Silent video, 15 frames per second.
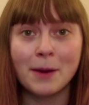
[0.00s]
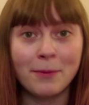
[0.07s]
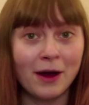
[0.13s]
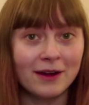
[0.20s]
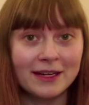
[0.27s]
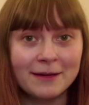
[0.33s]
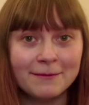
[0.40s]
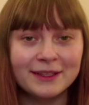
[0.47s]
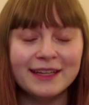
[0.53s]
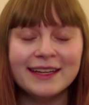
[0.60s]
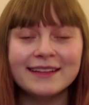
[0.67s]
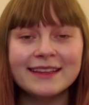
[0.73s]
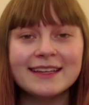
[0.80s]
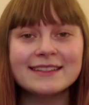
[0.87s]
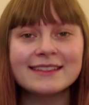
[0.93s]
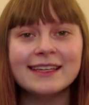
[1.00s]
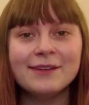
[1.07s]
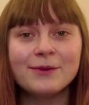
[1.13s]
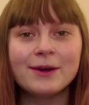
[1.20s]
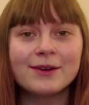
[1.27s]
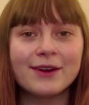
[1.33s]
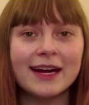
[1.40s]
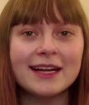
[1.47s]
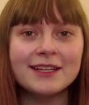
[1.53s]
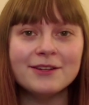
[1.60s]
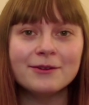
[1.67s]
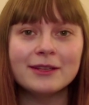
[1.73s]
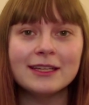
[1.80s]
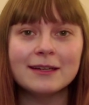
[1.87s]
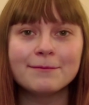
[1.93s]
Upon completing this, he will grant
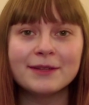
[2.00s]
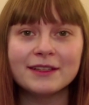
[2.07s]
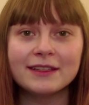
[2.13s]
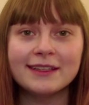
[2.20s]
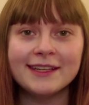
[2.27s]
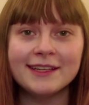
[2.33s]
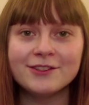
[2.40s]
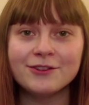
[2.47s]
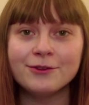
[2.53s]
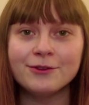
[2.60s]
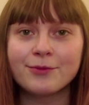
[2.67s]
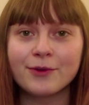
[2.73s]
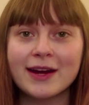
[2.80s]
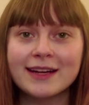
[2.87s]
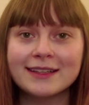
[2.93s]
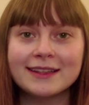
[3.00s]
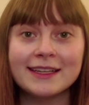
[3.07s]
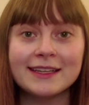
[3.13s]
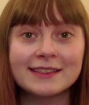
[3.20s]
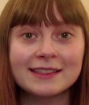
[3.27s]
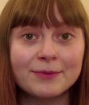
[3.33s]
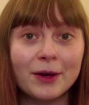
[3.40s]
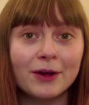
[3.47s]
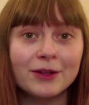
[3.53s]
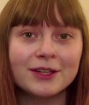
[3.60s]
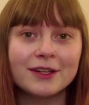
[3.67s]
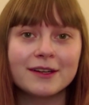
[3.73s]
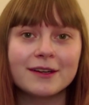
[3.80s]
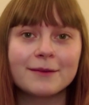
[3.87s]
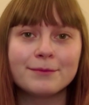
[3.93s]
you the ability to break the
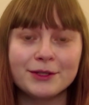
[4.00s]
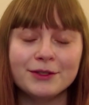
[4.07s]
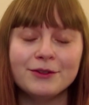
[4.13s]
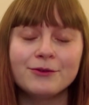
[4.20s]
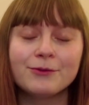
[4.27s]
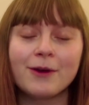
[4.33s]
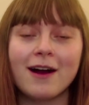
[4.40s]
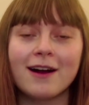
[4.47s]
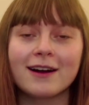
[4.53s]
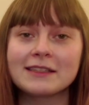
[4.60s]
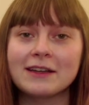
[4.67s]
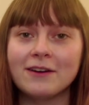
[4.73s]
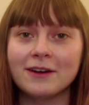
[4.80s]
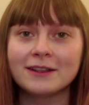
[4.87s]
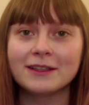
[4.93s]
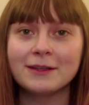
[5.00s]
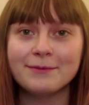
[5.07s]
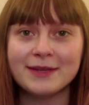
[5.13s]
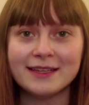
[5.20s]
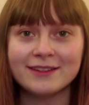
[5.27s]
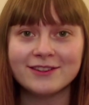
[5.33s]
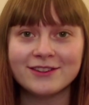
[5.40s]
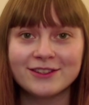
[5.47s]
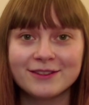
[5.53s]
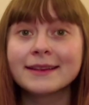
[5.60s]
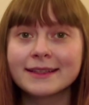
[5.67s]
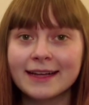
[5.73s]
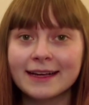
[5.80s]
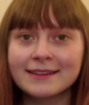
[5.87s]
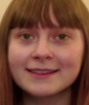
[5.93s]
smaller blue rocks on the beach.
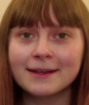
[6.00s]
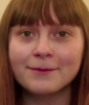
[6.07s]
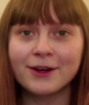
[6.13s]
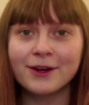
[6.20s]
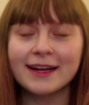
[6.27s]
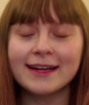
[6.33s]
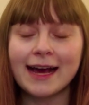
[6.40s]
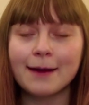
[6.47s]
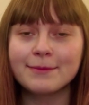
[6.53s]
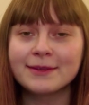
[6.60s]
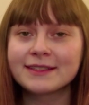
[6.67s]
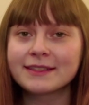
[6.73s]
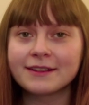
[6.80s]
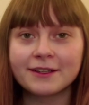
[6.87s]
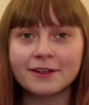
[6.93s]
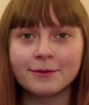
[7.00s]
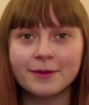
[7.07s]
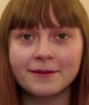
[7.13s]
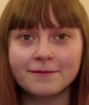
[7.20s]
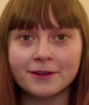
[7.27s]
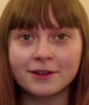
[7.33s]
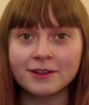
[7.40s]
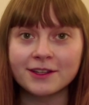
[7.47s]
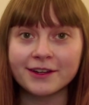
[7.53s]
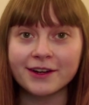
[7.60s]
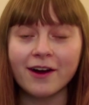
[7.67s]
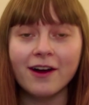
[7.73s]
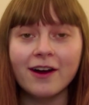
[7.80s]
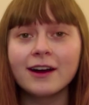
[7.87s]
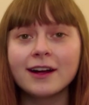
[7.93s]
The next upgrade happens a little bit further
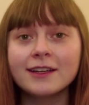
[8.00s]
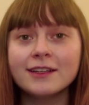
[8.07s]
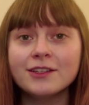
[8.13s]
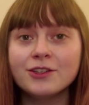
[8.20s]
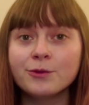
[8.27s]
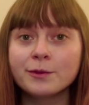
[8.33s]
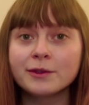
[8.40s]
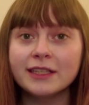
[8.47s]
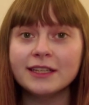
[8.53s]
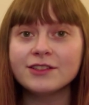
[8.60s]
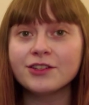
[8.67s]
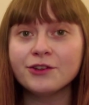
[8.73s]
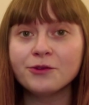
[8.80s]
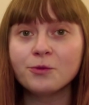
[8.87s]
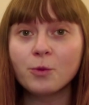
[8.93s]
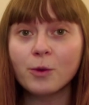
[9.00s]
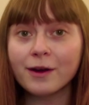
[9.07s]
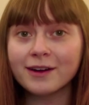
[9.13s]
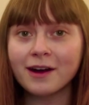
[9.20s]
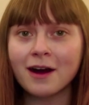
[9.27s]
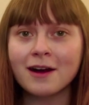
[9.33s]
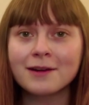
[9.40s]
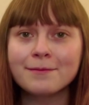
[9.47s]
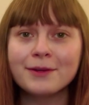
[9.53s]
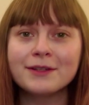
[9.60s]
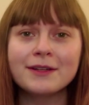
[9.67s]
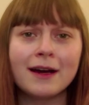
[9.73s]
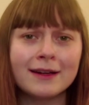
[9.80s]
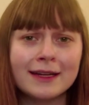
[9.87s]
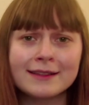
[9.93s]
on. You will need to work on, but
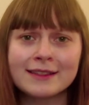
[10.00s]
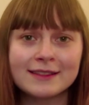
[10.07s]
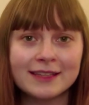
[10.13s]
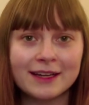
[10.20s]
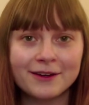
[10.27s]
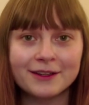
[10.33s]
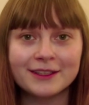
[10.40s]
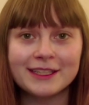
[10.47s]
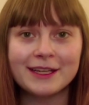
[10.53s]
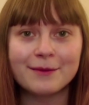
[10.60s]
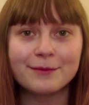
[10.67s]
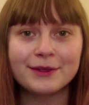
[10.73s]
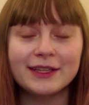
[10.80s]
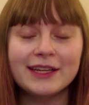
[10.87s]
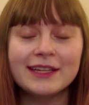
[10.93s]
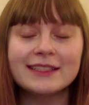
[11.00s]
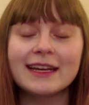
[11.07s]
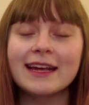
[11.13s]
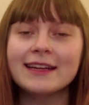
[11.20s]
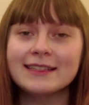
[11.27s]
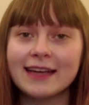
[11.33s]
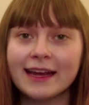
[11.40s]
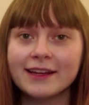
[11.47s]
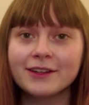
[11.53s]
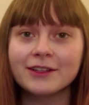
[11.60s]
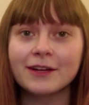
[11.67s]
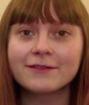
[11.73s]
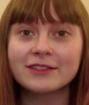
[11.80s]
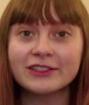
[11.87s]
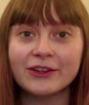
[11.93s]
not necessarily complete, a Tale
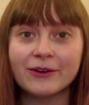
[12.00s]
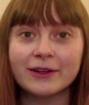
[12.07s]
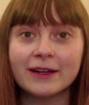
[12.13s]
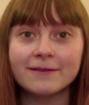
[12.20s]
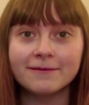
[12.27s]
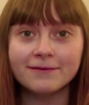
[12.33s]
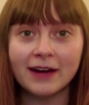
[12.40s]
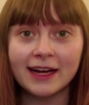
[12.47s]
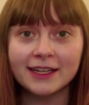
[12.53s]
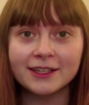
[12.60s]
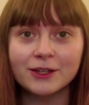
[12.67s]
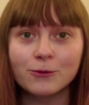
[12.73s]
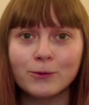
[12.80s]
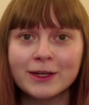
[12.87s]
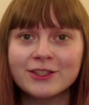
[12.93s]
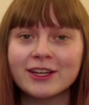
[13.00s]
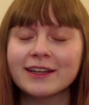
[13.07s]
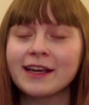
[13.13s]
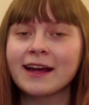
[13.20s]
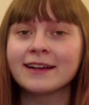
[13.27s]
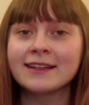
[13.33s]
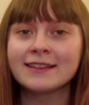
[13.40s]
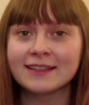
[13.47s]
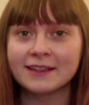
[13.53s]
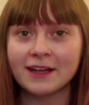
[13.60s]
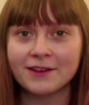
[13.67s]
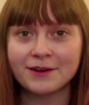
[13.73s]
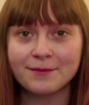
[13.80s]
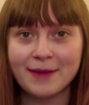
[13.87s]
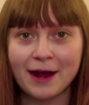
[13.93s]
of Stone and Fire, which again is
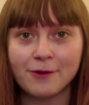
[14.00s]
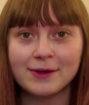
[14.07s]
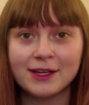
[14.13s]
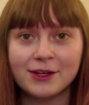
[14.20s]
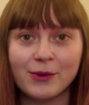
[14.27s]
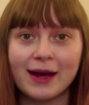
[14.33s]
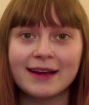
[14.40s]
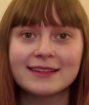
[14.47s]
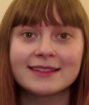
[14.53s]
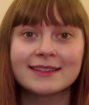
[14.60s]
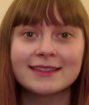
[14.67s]
another Maui quest.